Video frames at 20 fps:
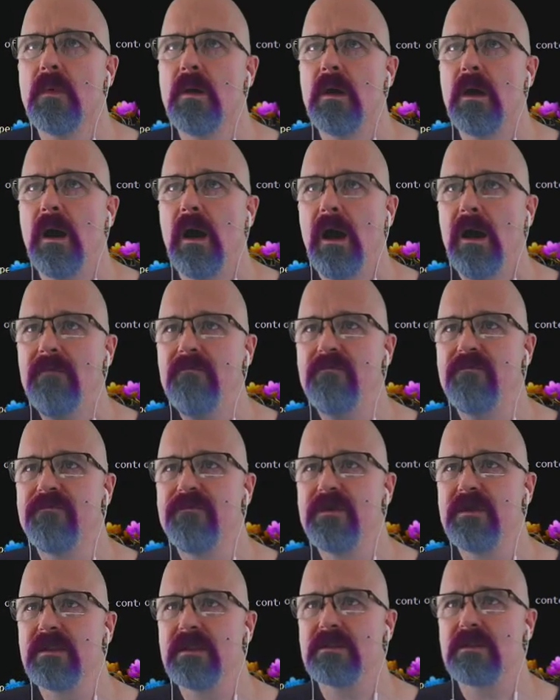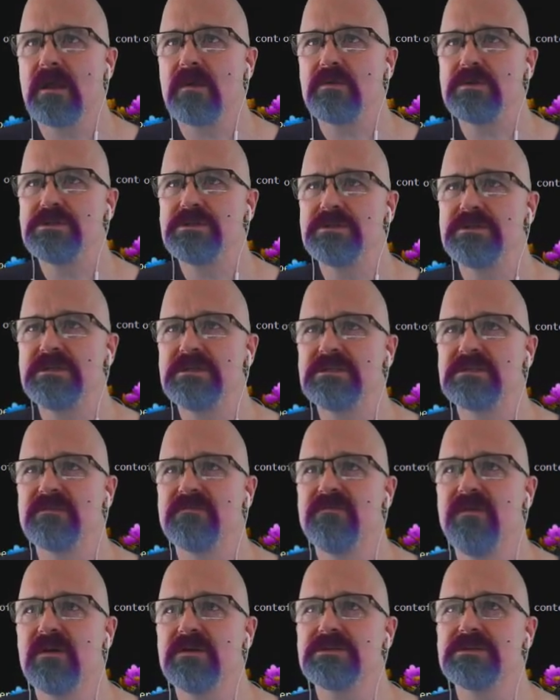I'm feeling like we should see some
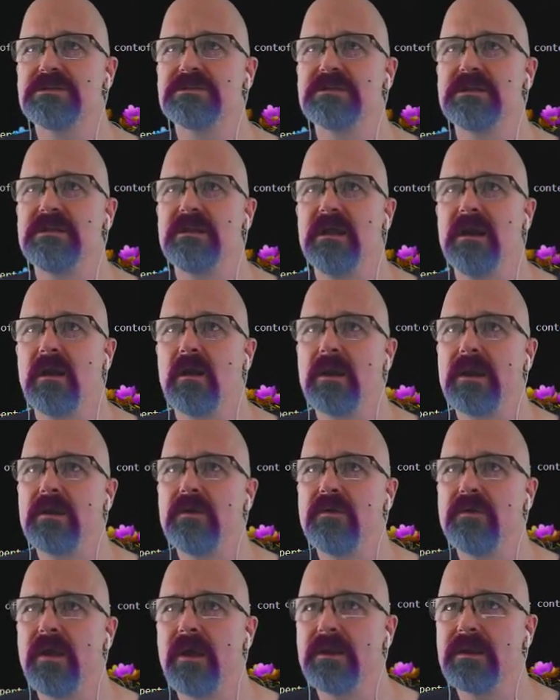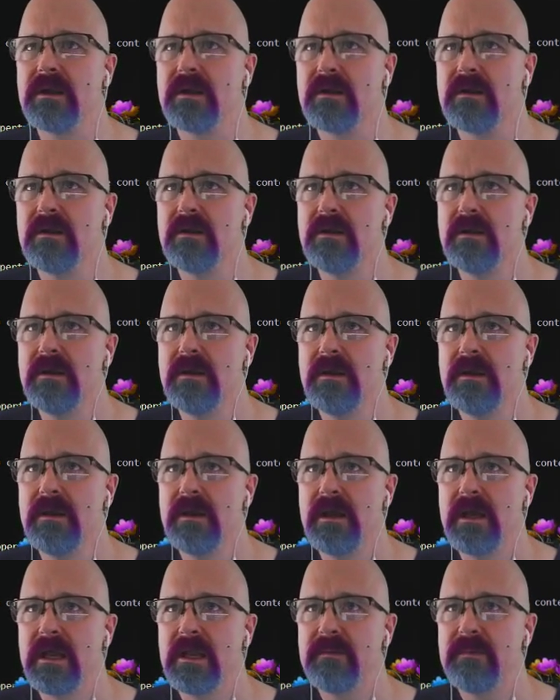functions in there. Wait, hold on here.
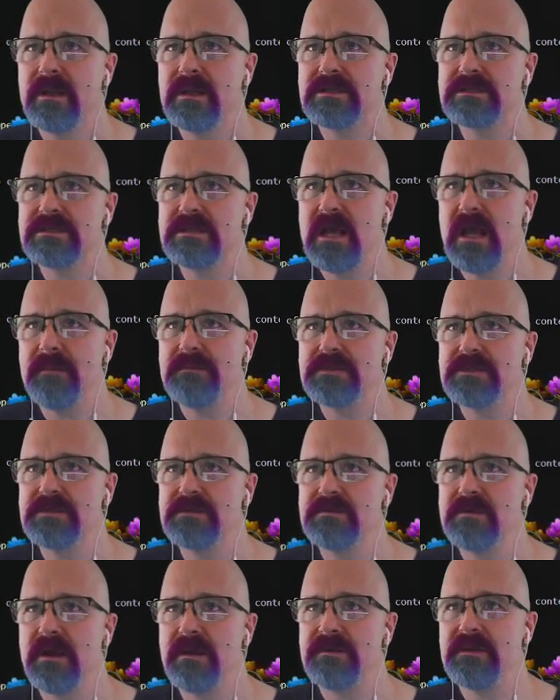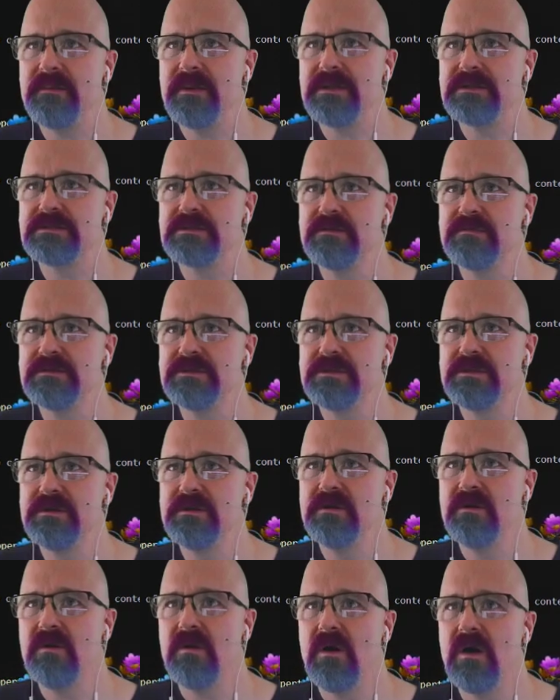Animated snap to, animated zoom
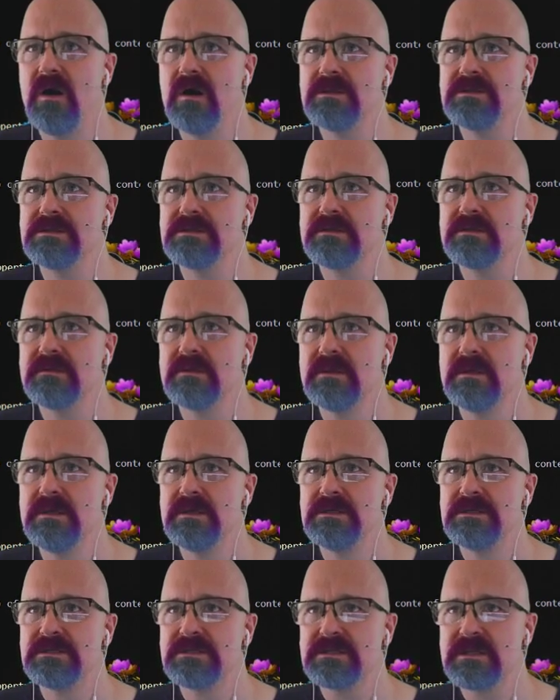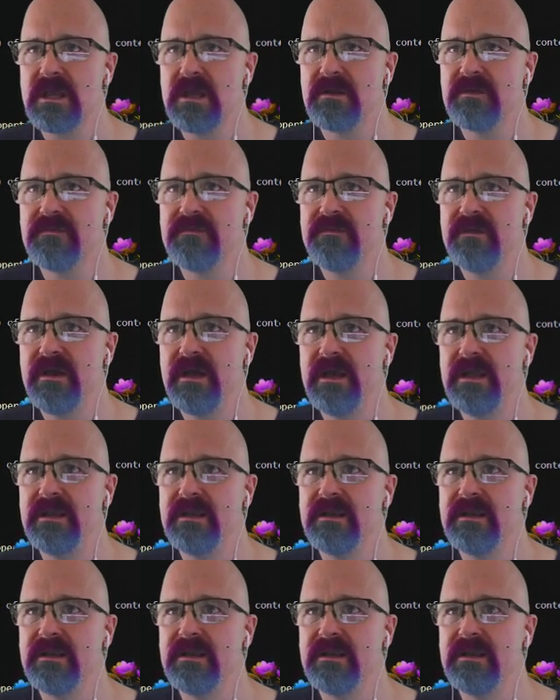to, on scale to fit,